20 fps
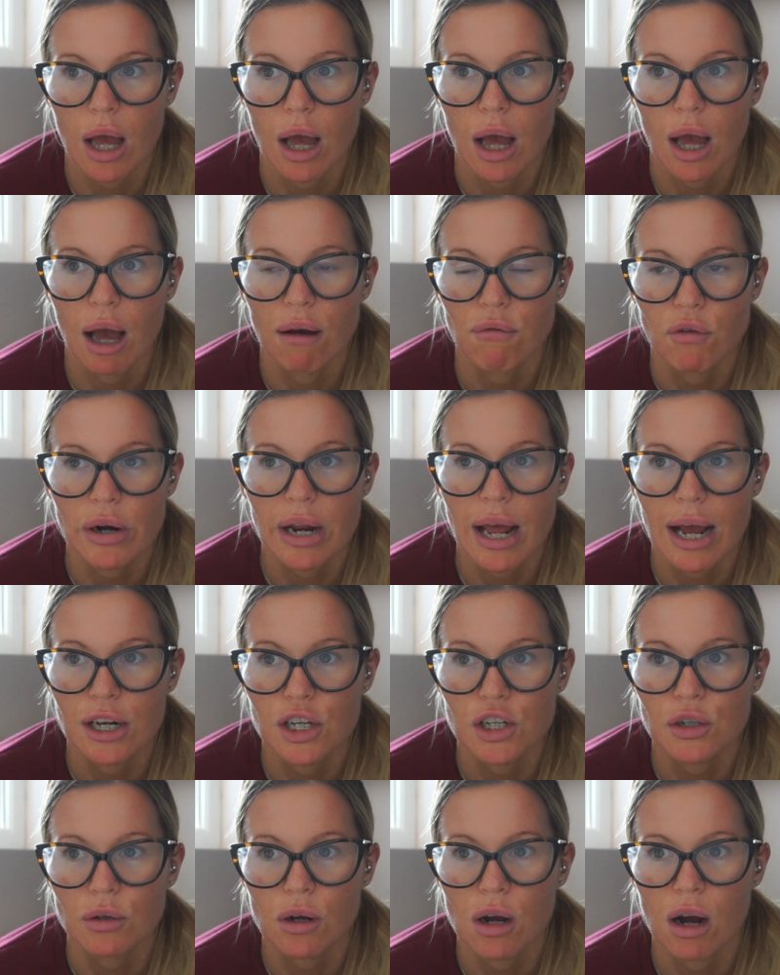I've already had
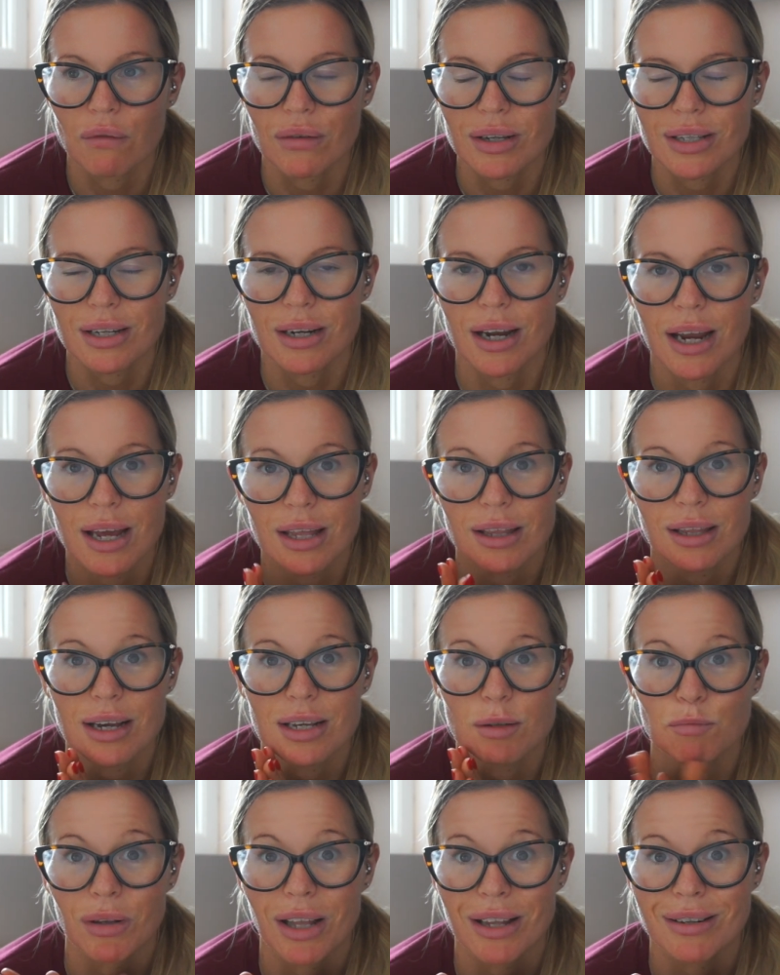2 coffees today and that
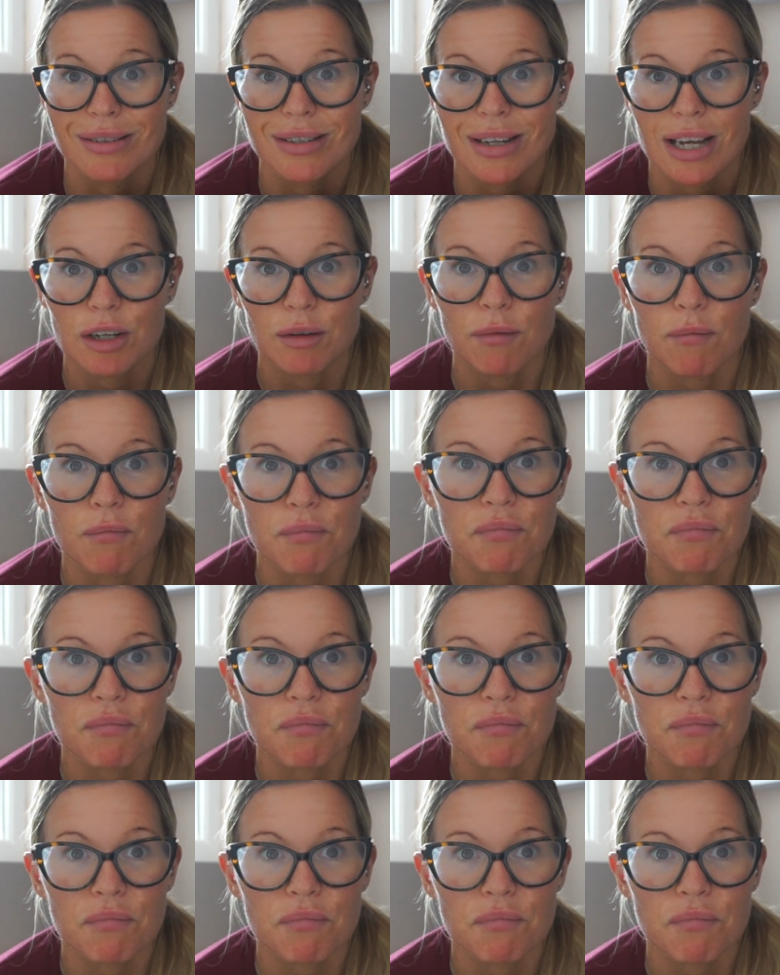is plenty